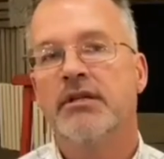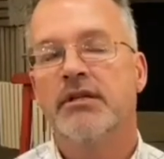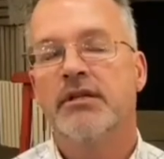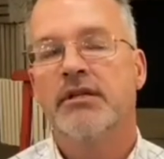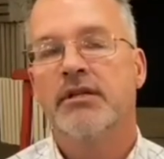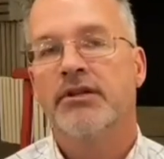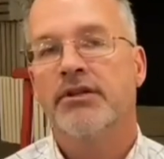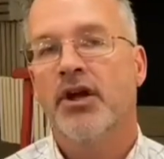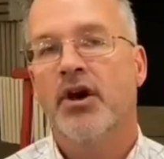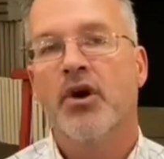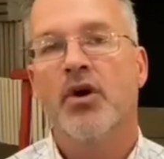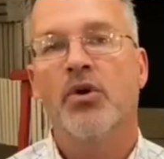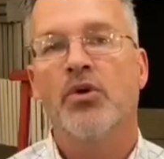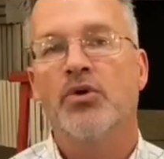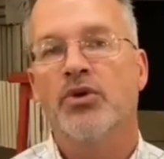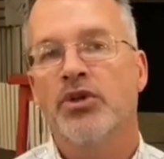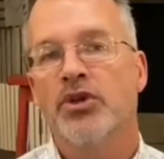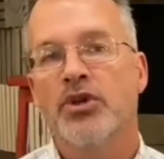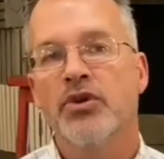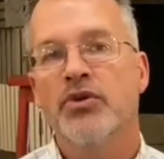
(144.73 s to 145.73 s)
The whole
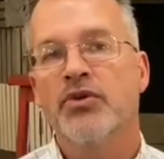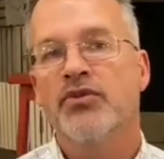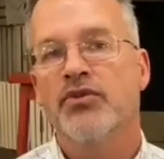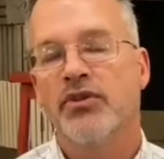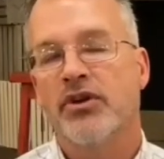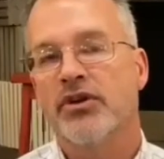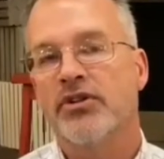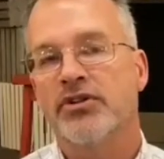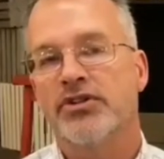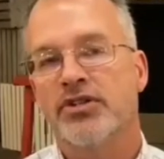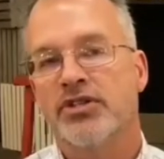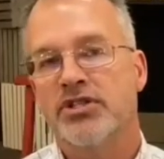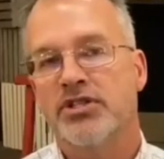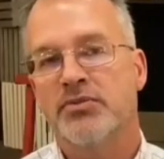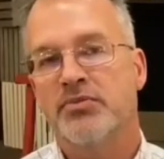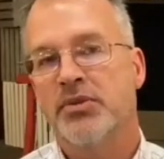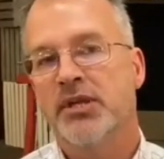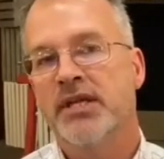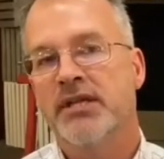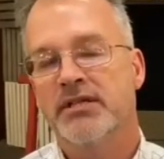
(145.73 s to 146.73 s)
universe
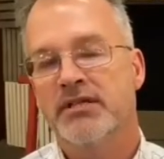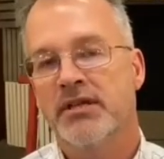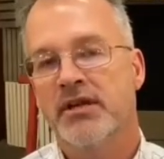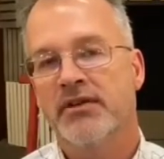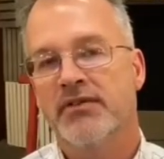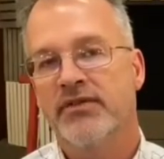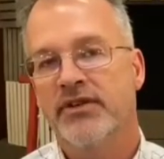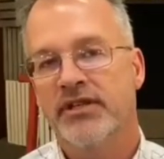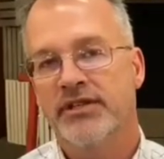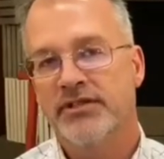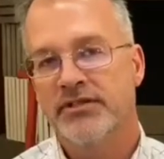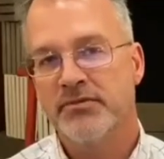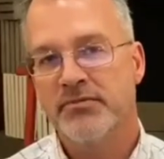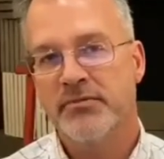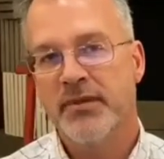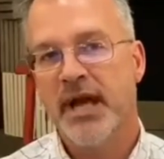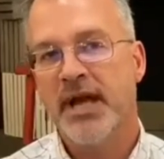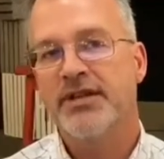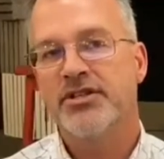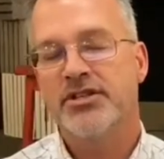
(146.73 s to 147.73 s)
speaks of His
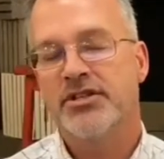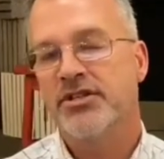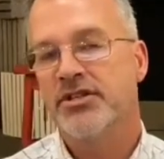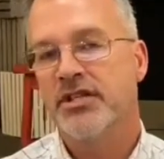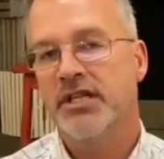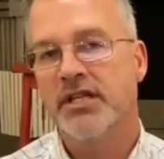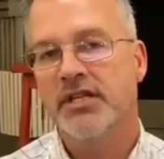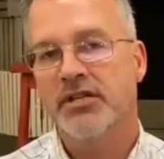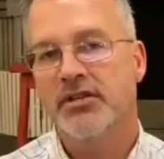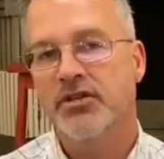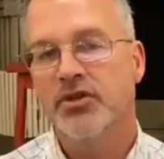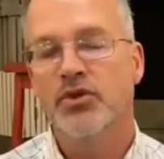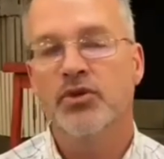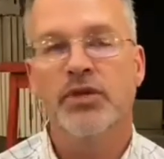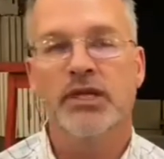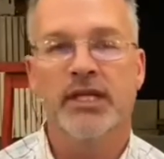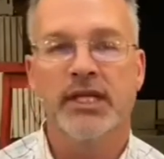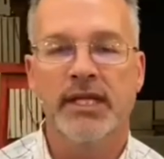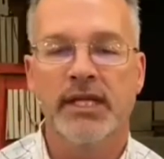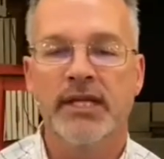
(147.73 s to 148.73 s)
majesty and who
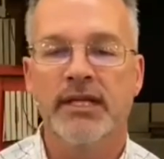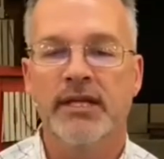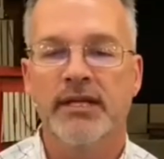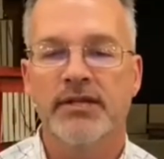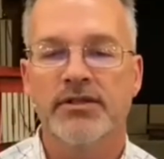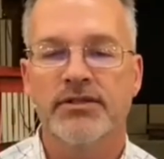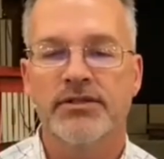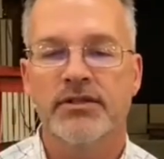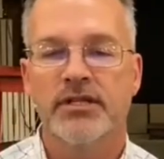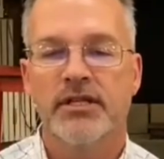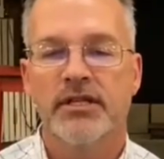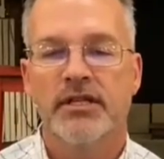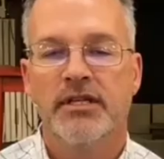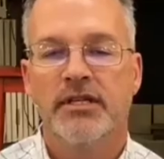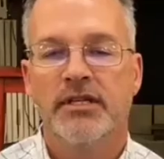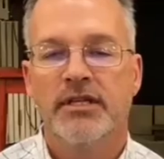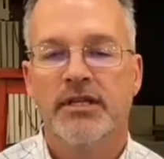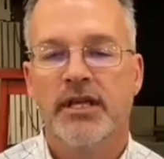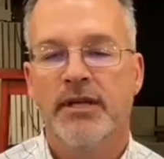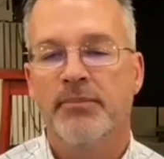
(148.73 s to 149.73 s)
He is.
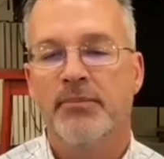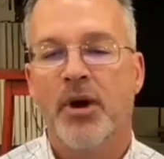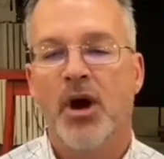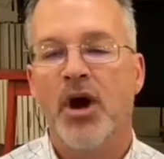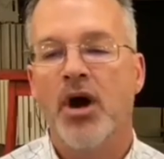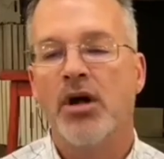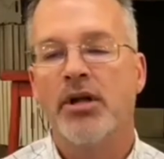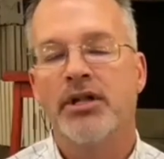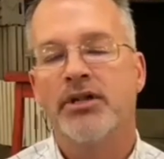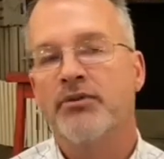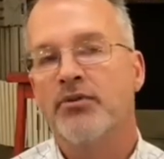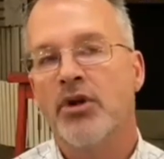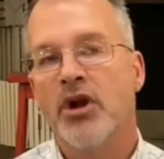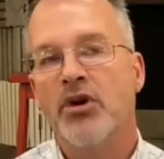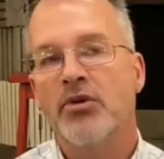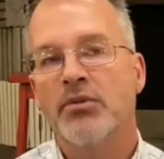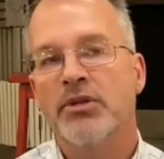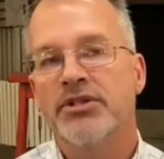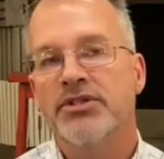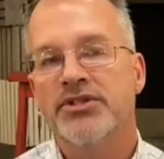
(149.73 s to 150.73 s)
And Paul in
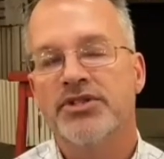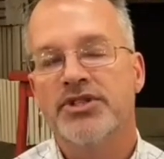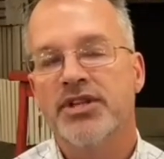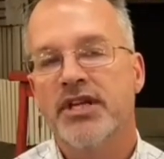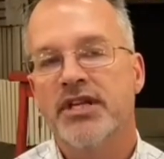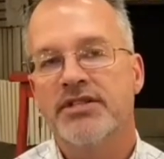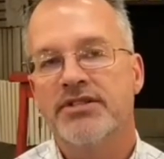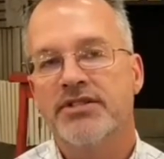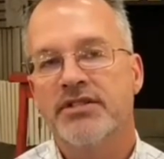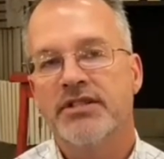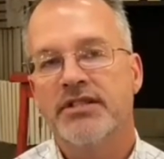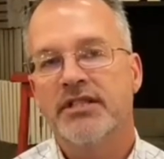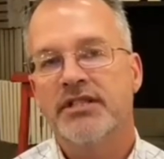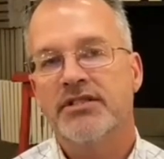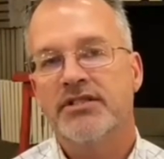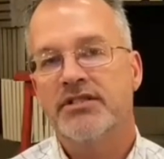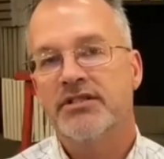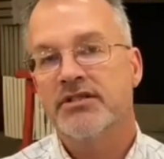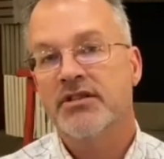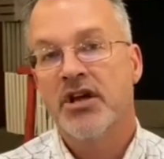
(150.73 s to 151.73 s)
Romans says that
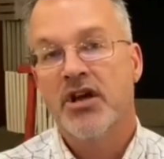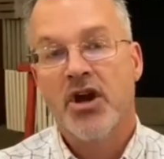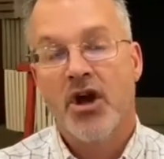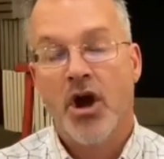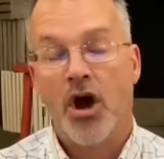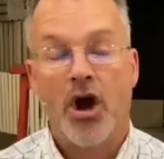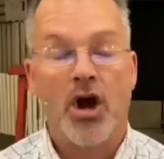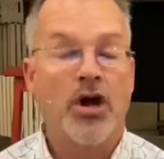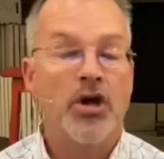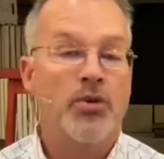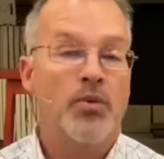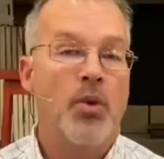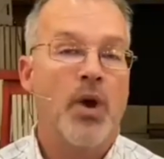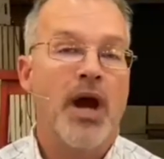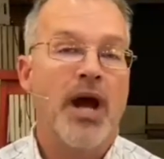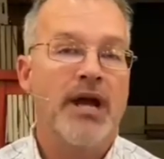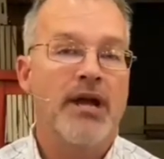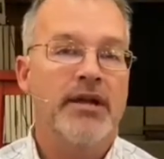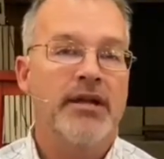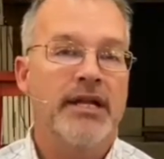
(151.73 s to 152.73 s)
it's
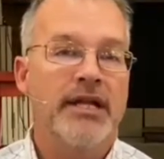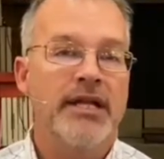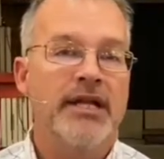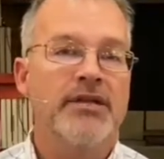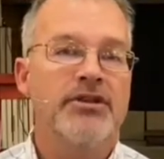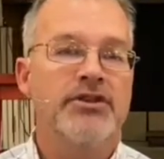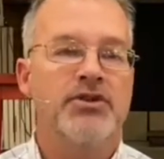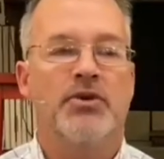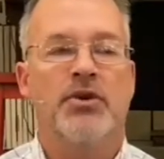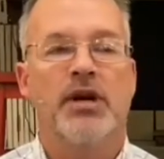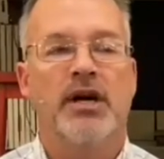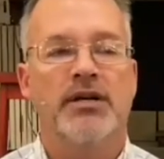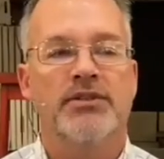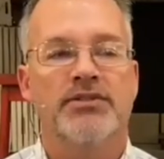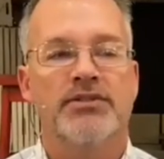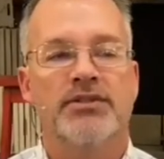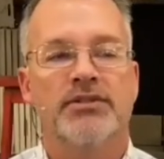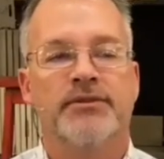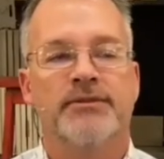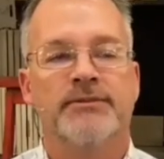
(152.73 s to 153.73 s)
hardwired into us.